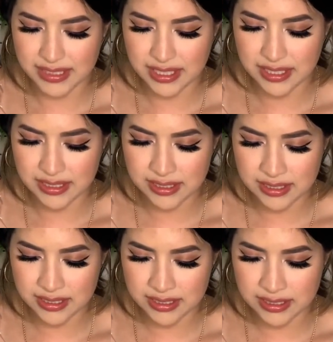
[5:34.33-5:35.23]
know.
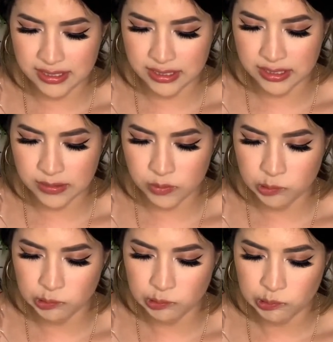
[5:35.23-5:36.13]
I'm
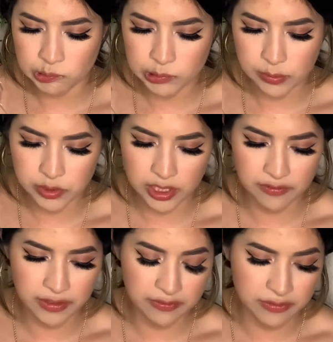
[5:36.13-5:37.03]
trying to
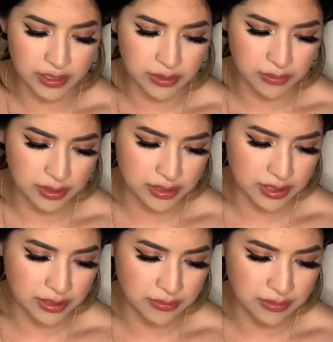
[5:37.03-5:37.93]
find funny ones.
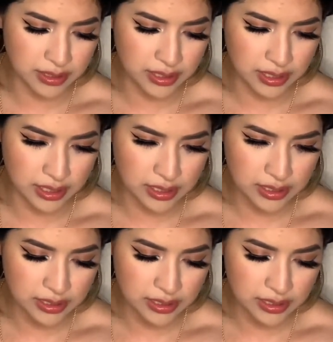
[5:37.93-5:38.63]
I really like.